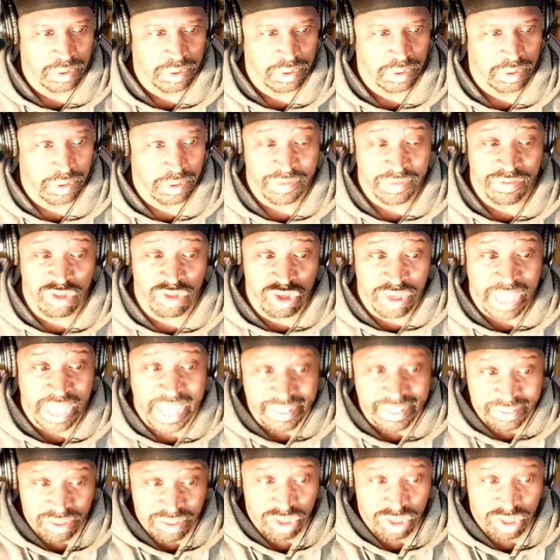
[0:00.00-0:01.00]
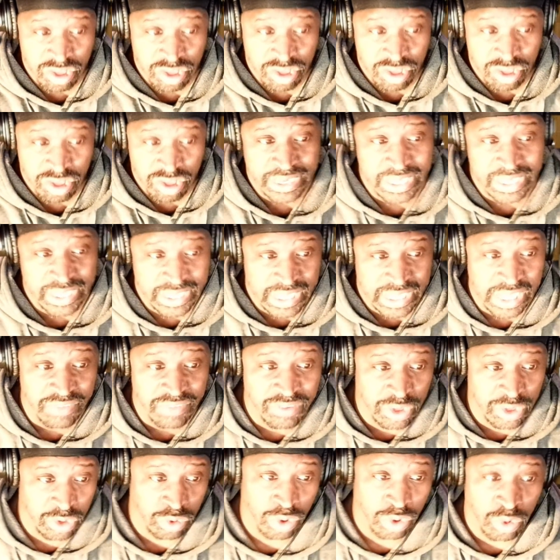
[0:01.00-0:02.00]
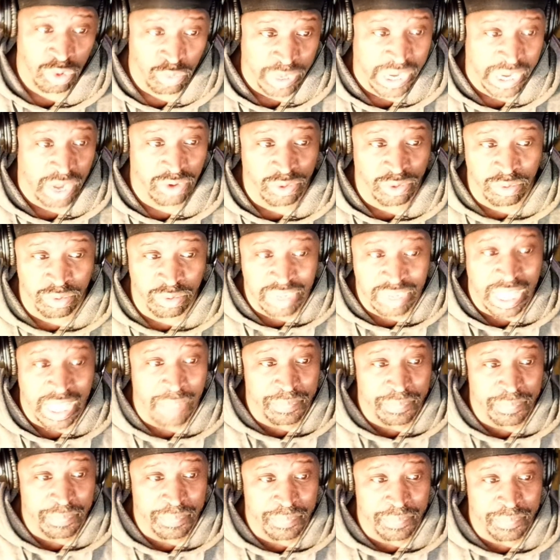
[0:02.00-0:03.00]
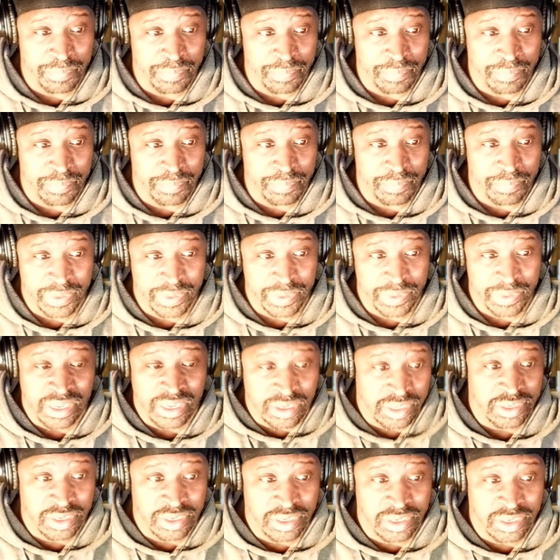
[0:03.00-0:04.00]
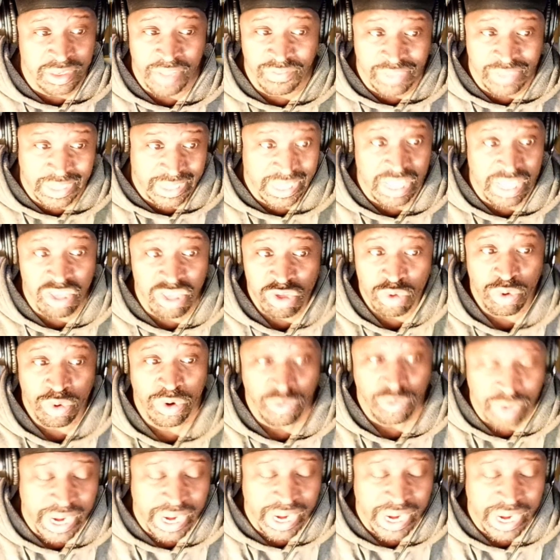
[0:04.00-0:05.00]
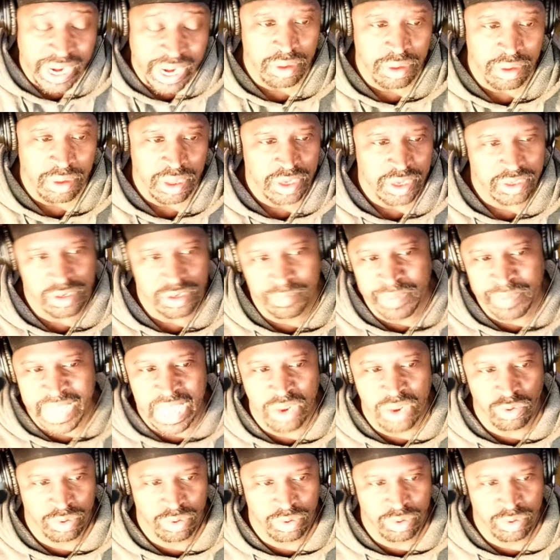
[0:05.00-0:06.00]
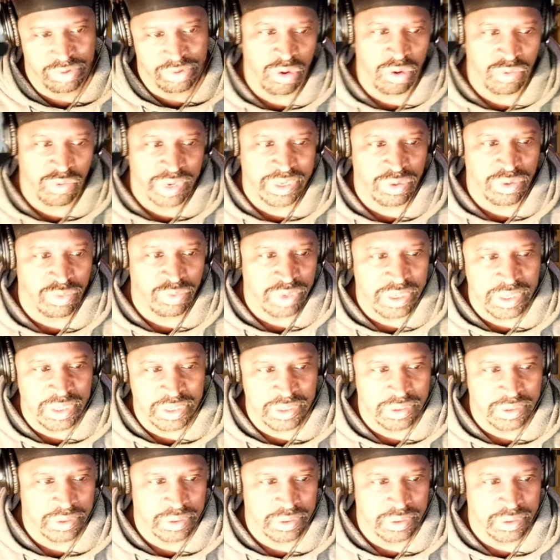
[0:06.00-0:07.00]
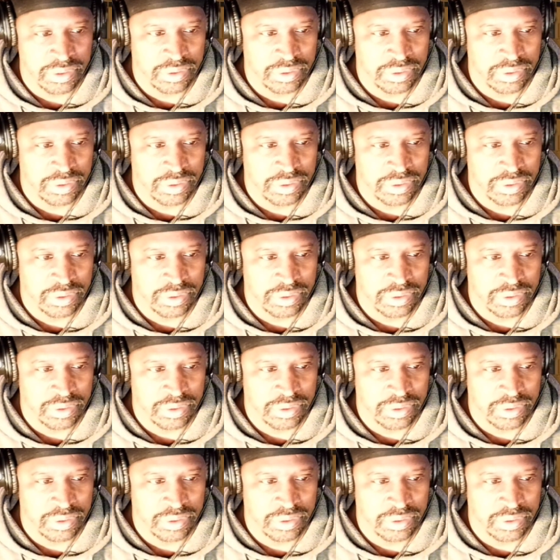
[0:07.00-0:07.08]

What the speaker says: But if chess choking and giving you a round on top of your talent being good enough to get you a round, the battle is already won.